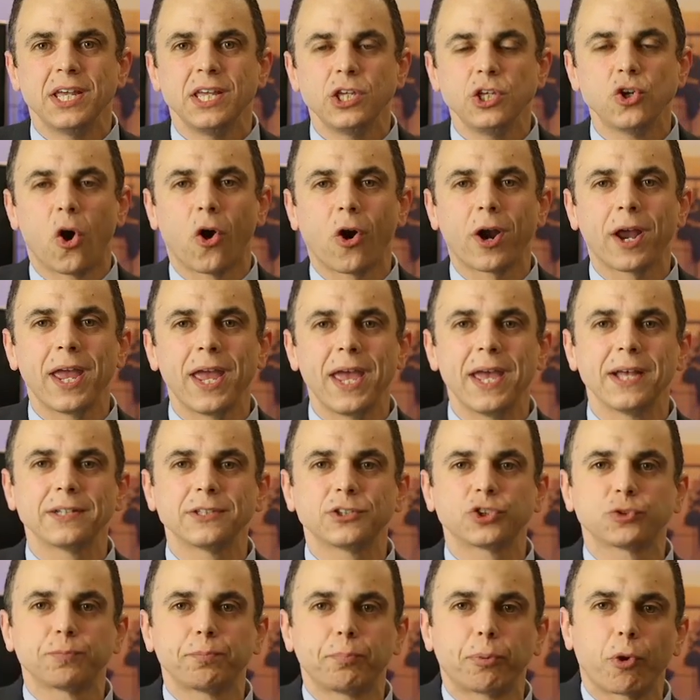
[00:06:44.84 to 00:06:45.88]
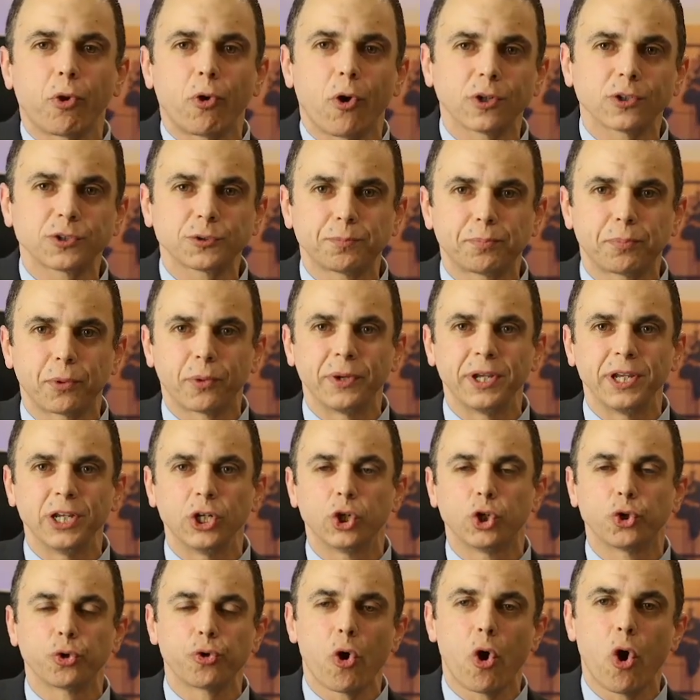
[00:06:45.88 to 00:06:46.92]
your hands prospering,
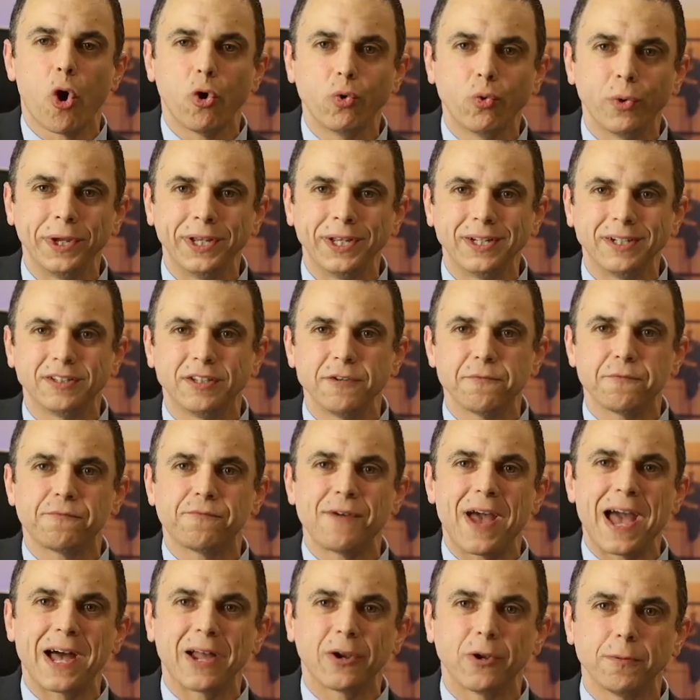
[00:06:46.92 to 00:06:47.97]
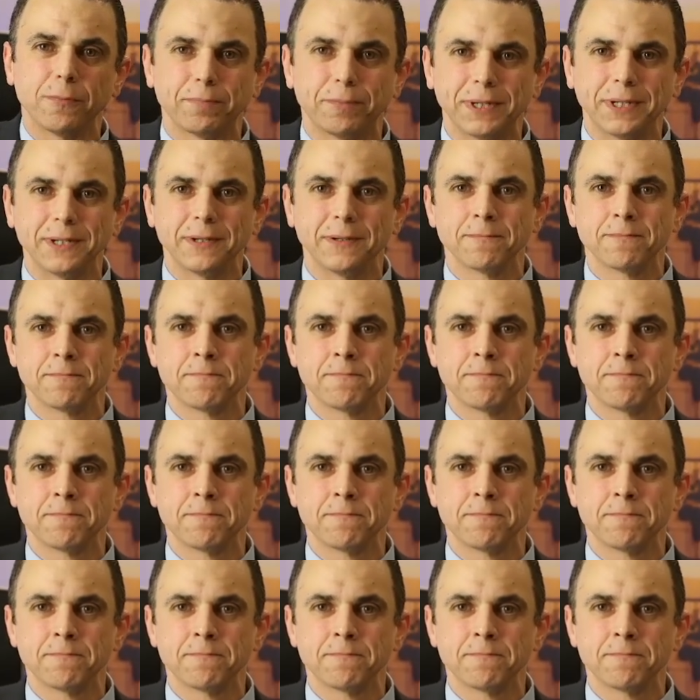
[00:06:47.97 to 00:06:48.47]
growing, developing.